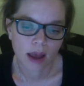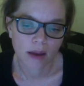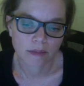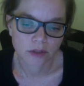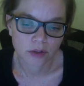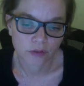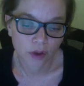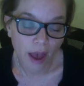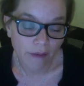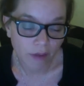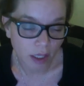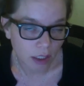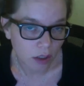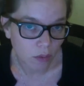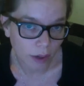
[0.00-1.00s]
So if you have
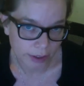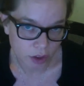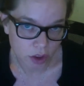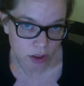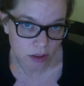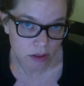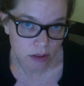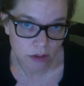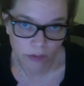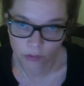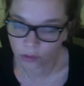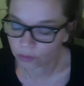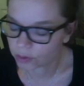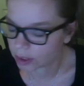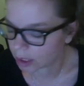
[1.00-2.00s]
any questions,
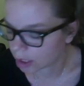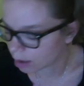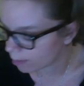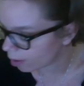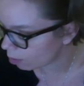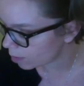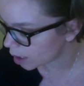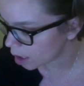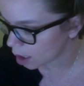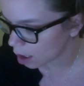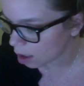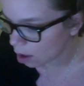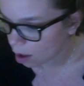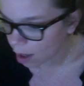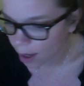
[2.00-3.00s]
feel free to email me.